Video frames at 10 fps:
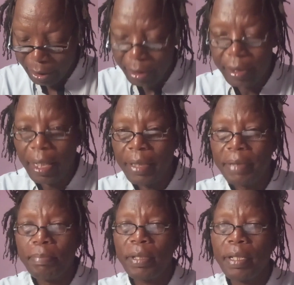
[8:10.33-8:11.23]
it has
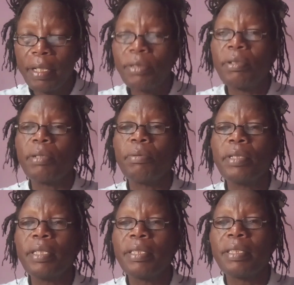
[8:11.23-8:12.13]
spin. Actually,
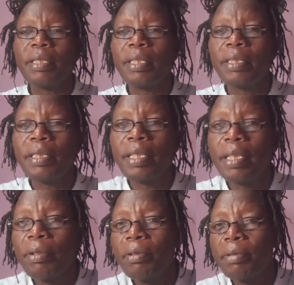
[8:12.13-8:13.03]
what is this
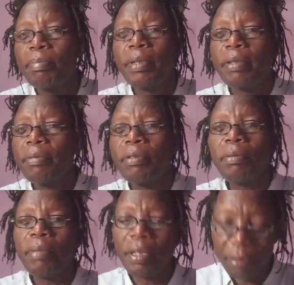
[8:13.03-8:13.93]
thing called spin? If you
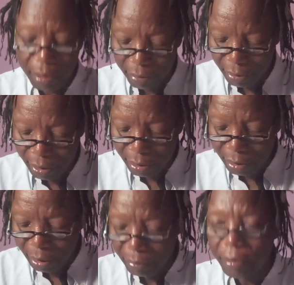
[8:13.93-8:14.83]
go back to my
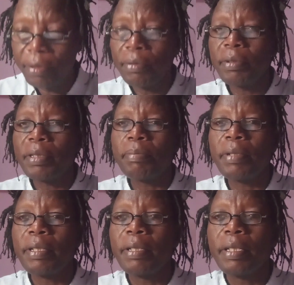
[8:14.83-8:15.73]
videos, I've told you what
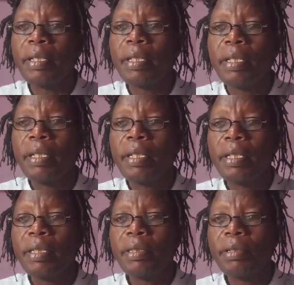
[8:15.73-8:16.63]
spin.
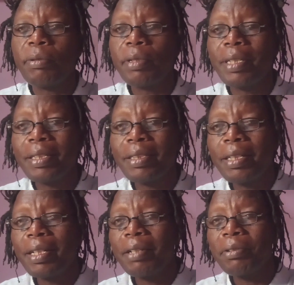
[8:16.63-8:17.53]
It's not
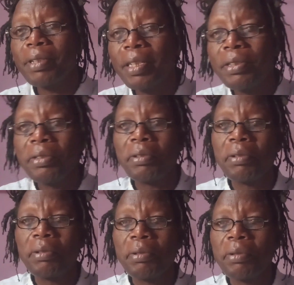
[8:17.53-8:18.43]
necessarily a rotation,
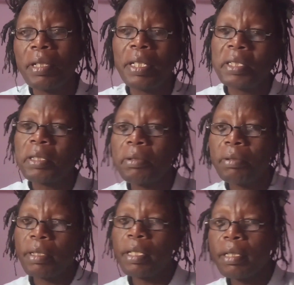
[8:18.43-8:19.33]
or you can see
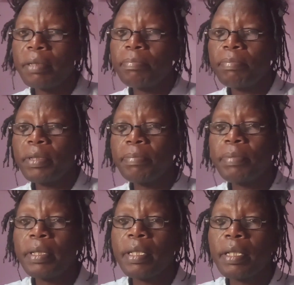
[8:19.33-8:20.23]
there is
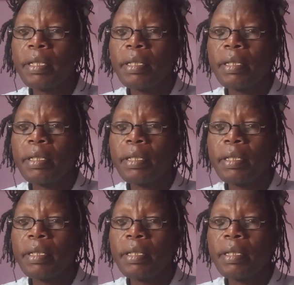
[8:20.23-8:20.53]
spinning.